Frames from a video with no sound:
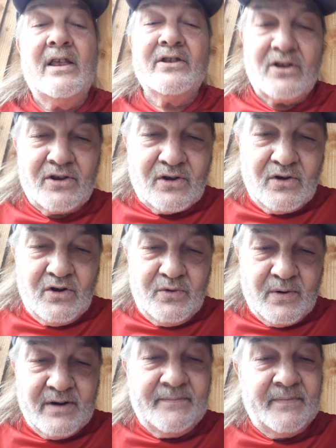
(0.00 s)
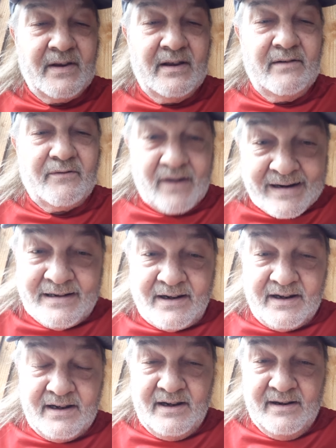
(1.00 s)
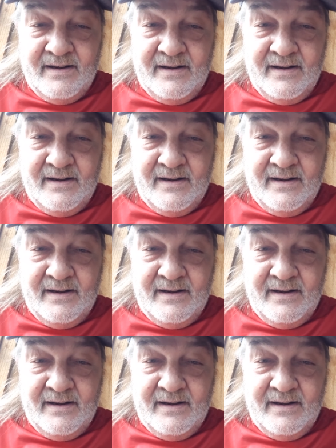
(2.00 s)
The third one, frankly,